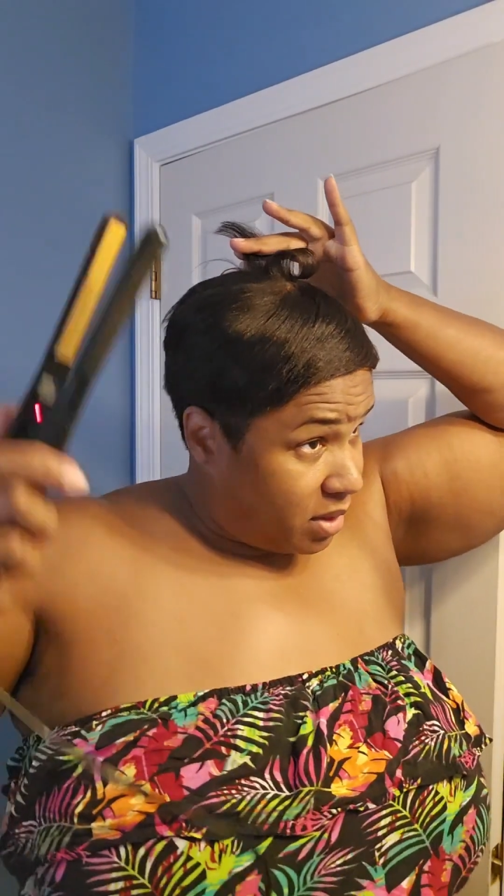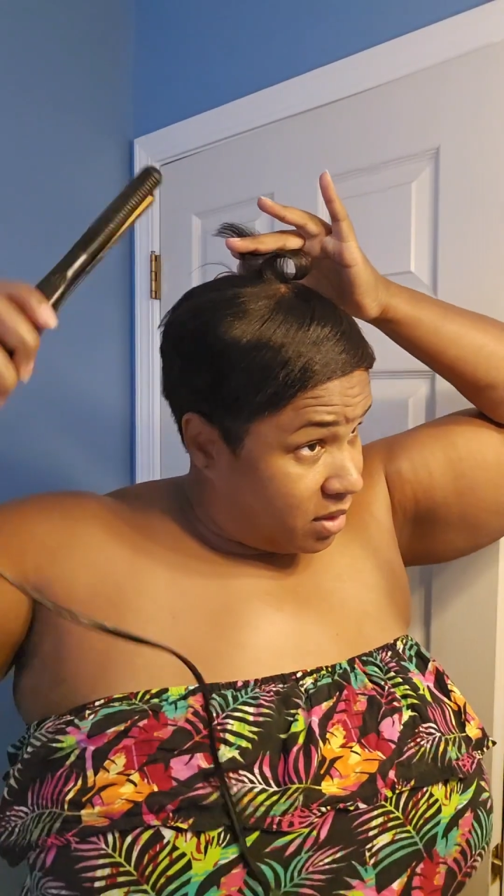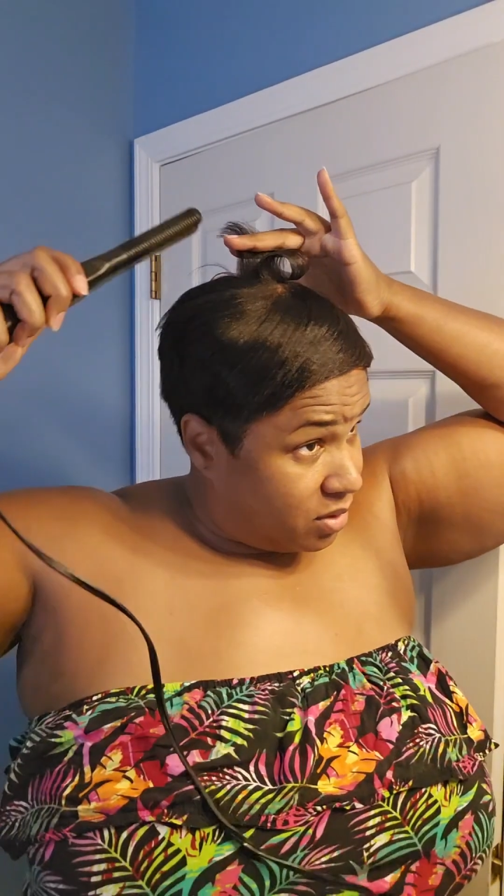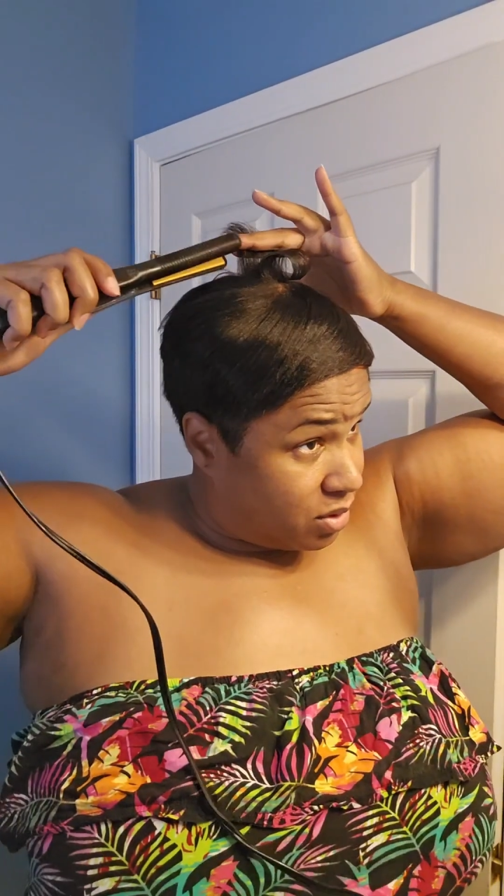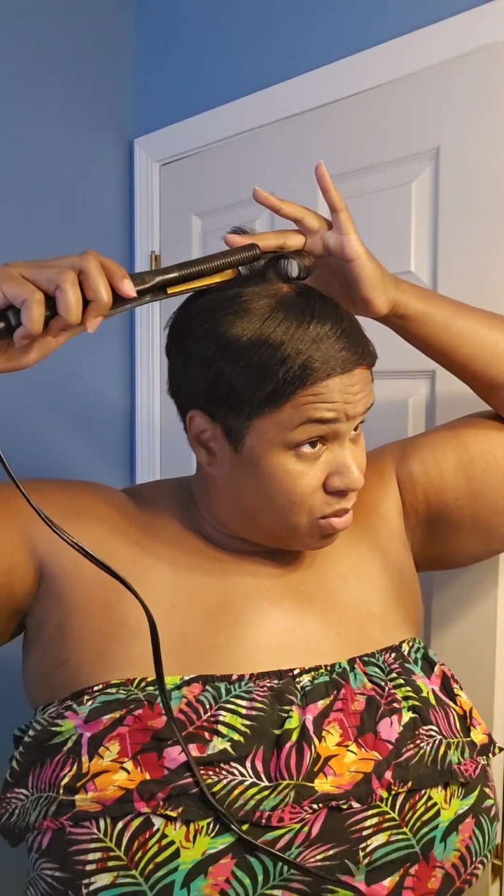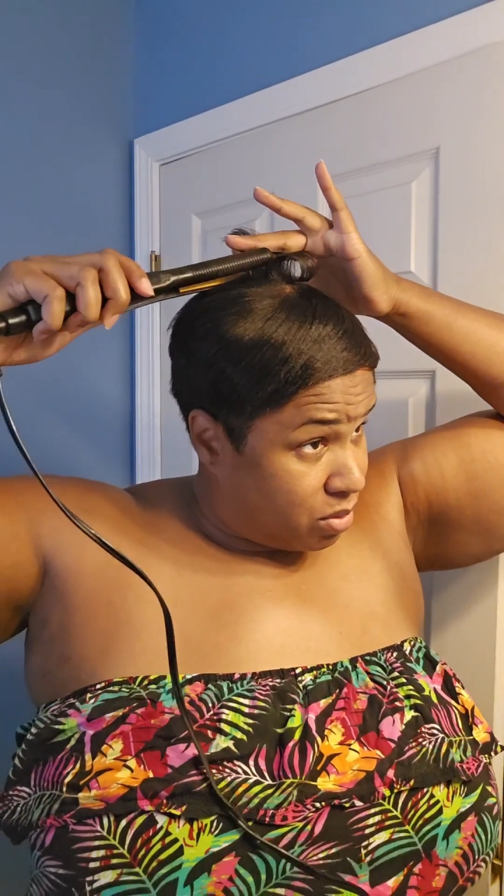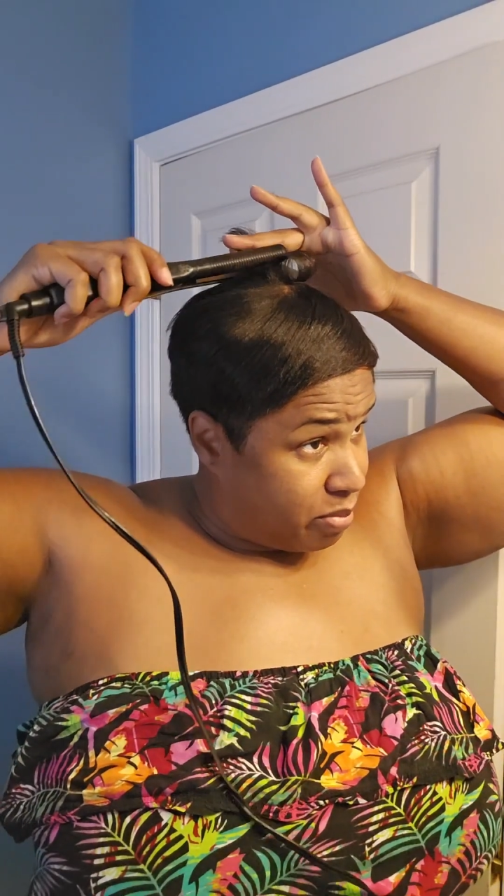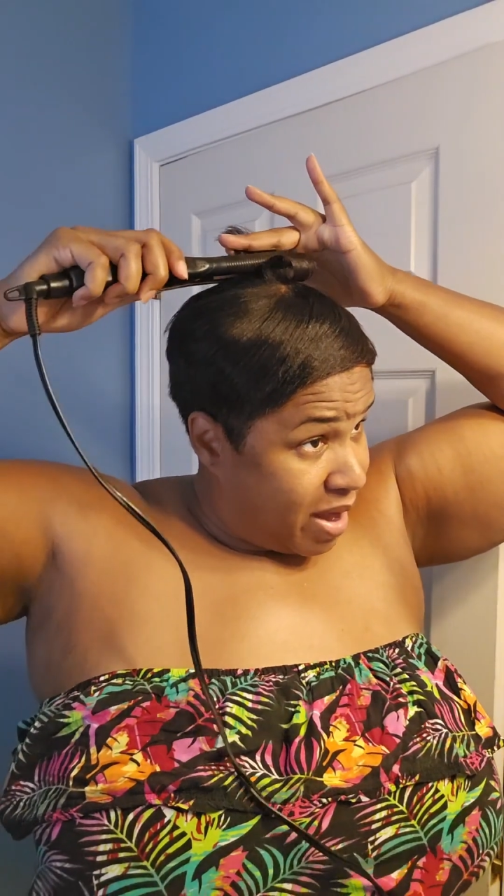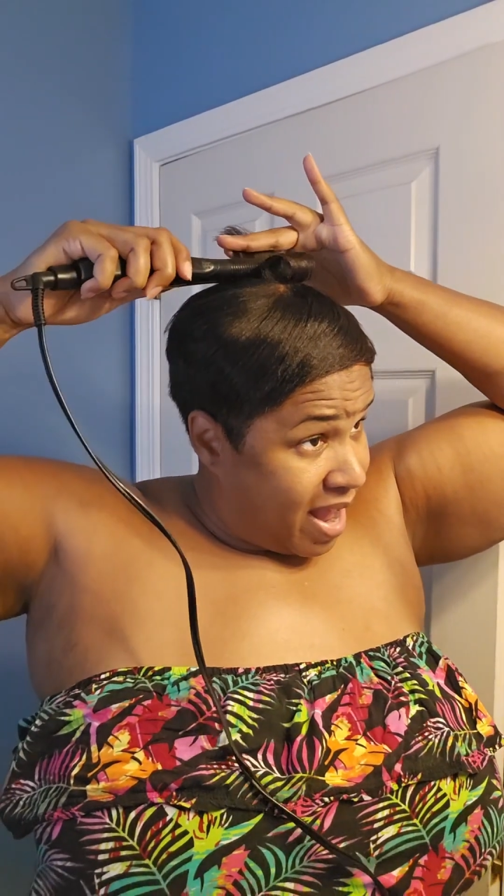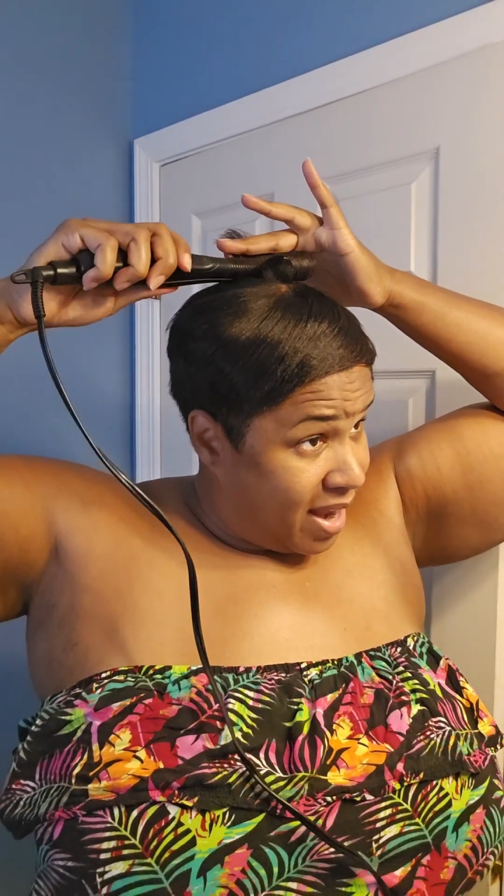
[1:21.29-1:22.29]
me through the
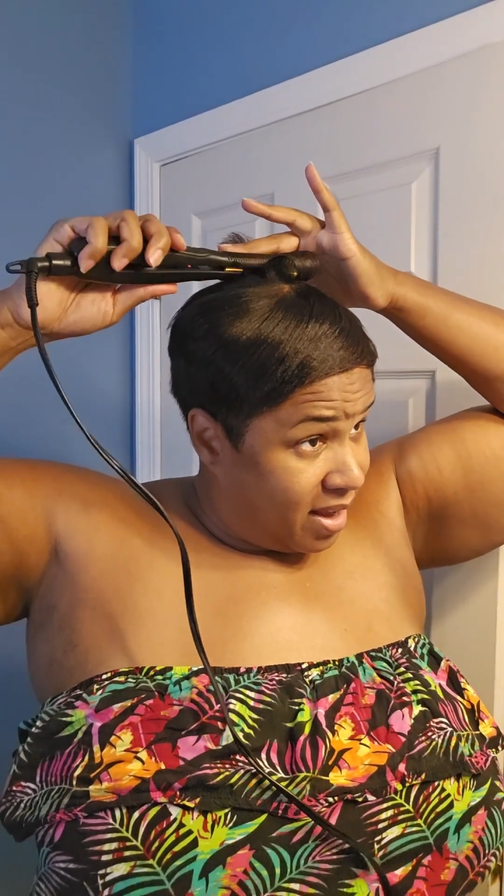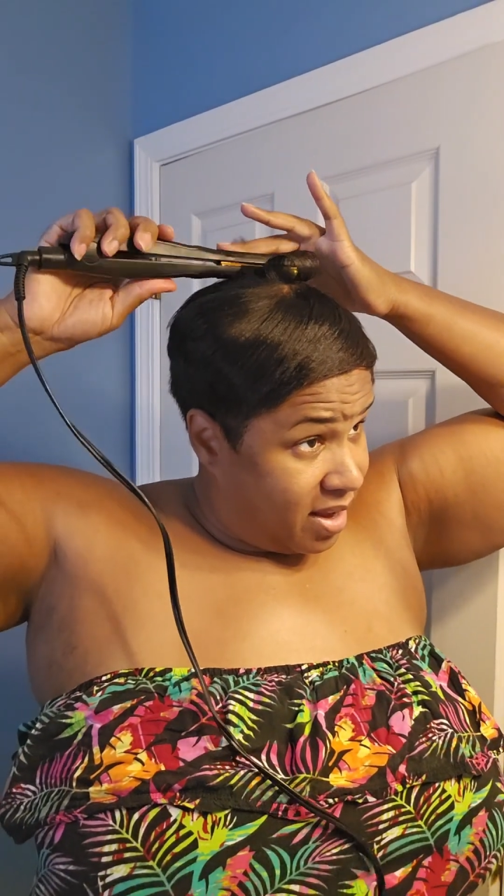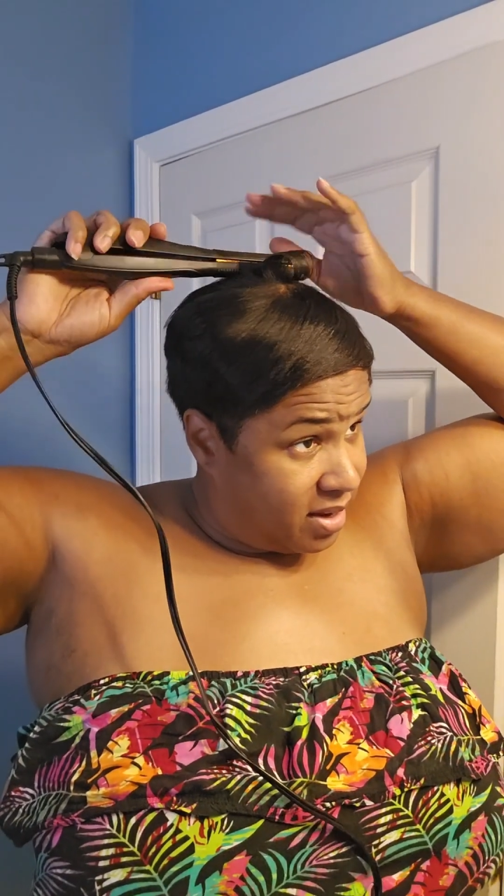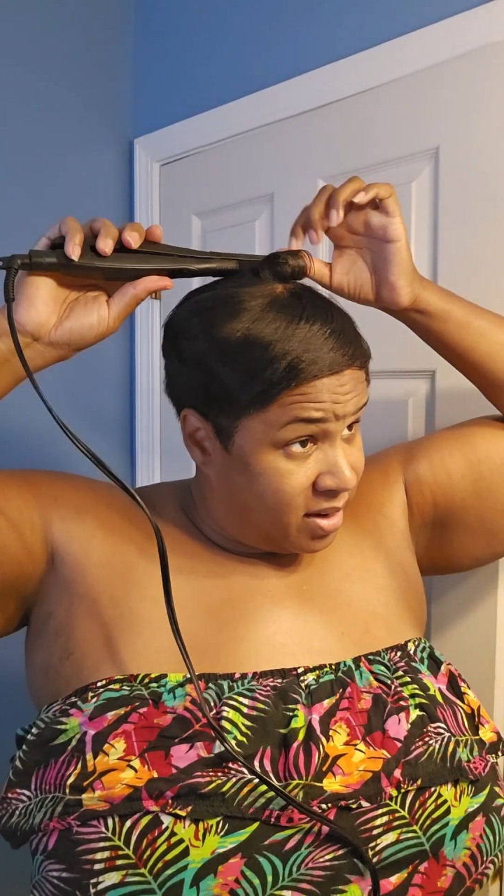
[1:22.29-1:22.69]
back.